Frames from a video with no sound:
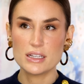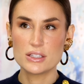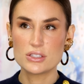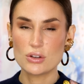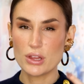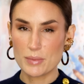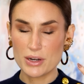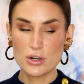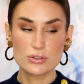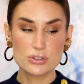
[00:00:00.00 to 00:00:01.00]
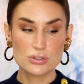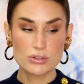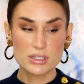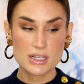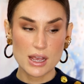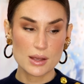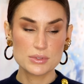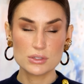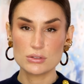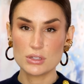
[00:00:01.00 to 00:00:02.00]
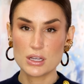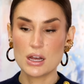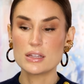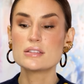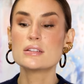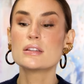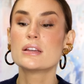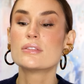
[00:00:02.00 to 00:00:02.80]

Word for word: And so like my nose just runs absolutely constantly.